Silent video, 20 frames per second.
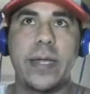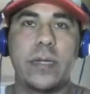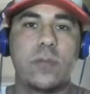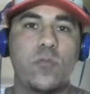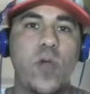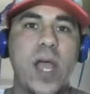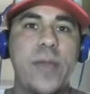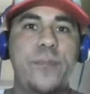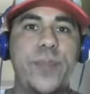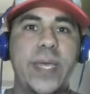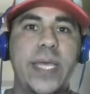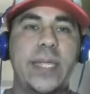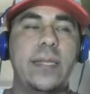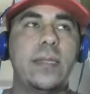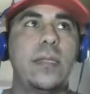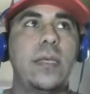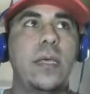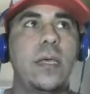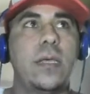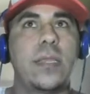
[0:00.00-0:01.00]
weapon
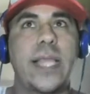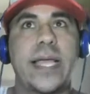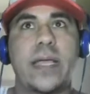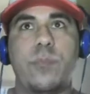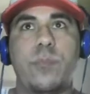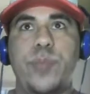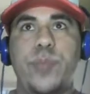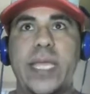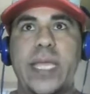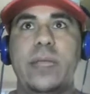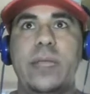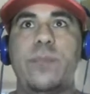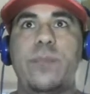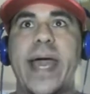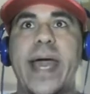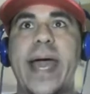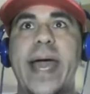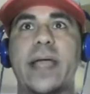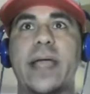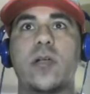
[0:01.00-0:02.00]
like a bean
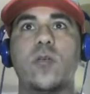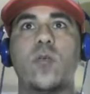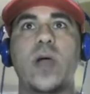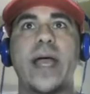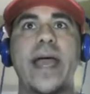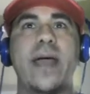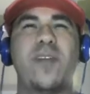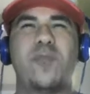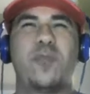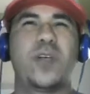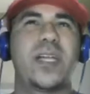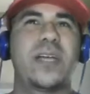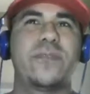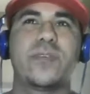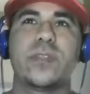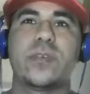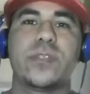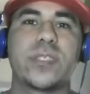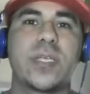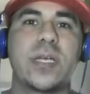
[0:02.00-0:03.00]
bag or whatever
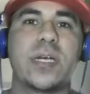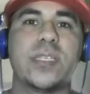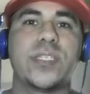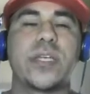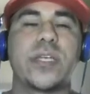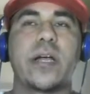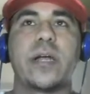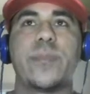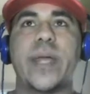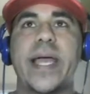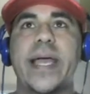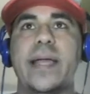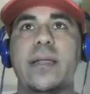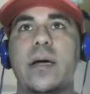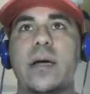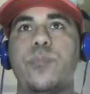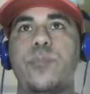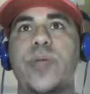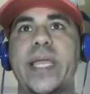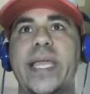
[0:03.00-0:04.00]
those guns are, man,
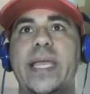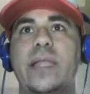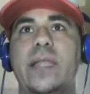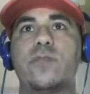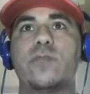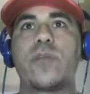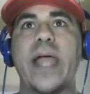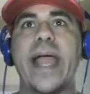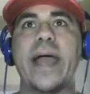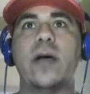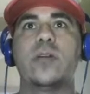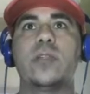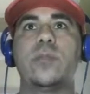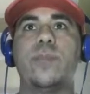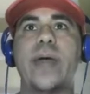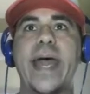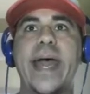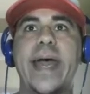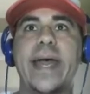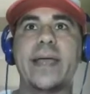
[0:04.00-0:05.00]
a bean round
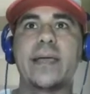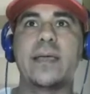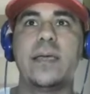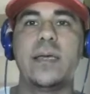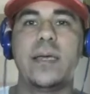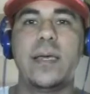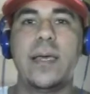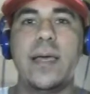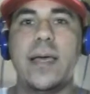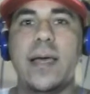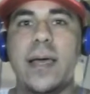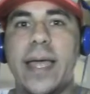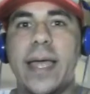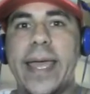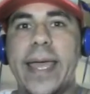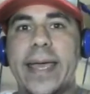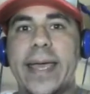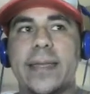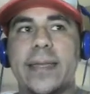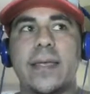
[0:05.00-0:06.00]
bag,
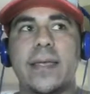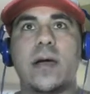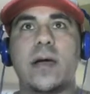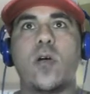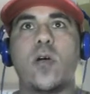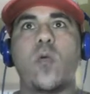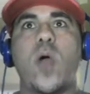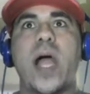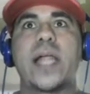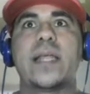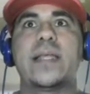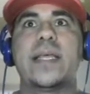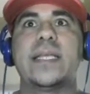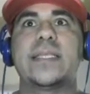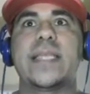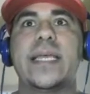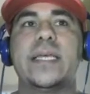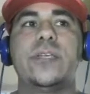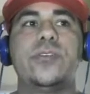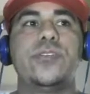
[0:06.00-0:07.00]
and or why didn't
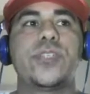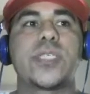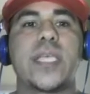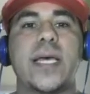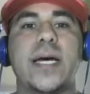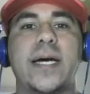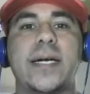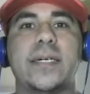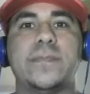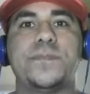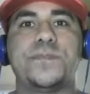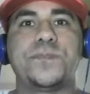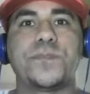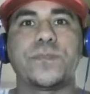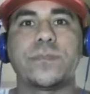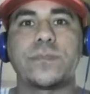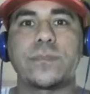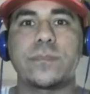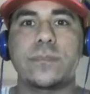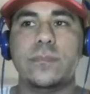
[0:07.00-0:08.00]
they use
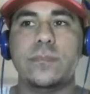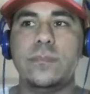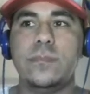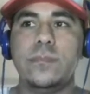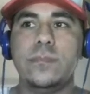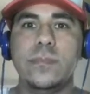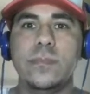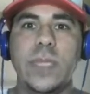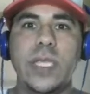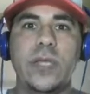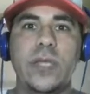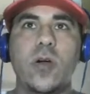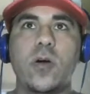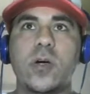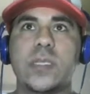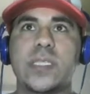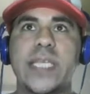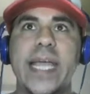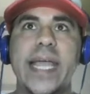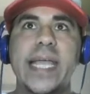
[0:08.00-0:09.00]
you know,
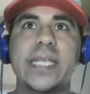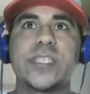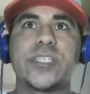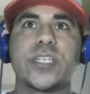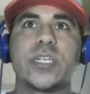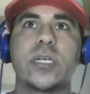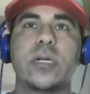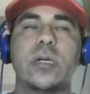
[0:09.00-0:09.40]
a taser?